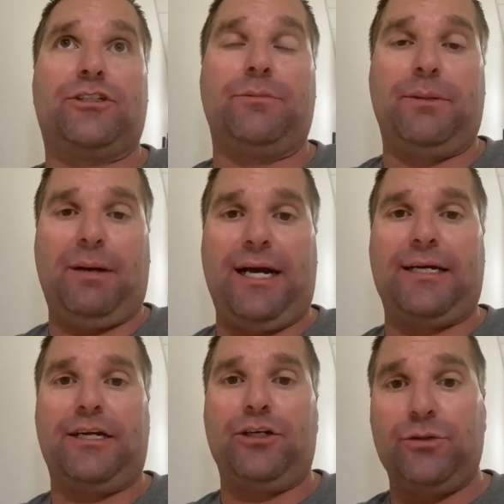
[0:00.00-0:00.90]
to be
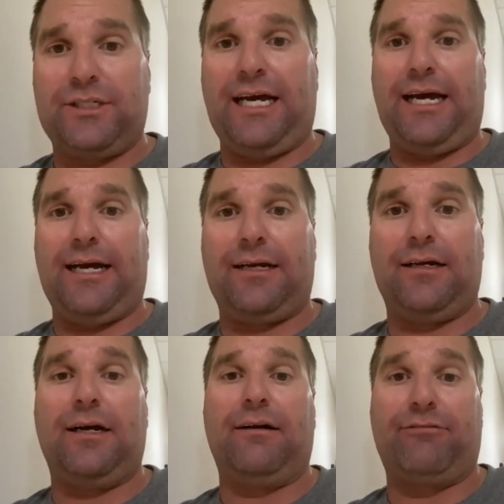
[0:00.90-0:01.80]
buying a new tag
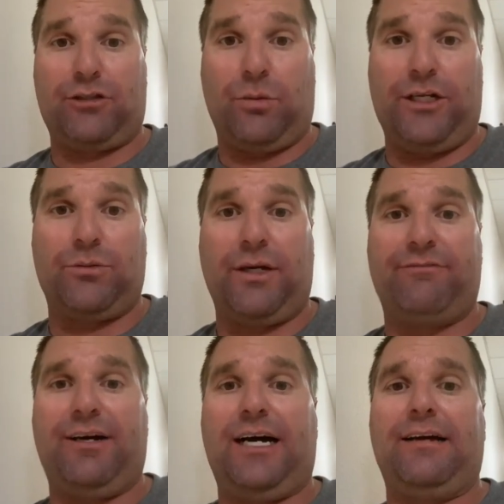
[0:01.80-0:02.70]
for
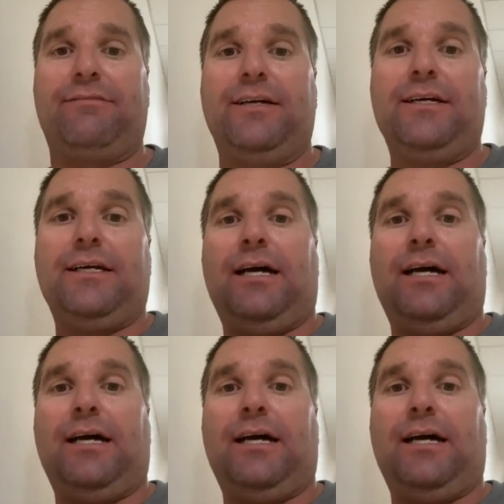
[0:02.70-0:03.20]
2025.